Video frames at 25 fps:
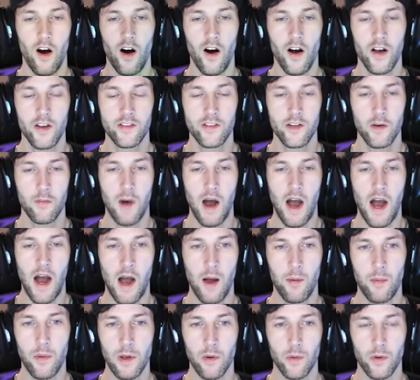awesome
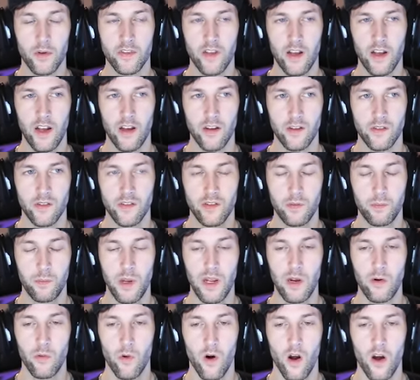obby. It was like a
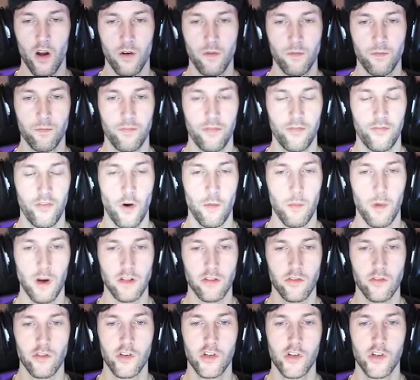speed run from a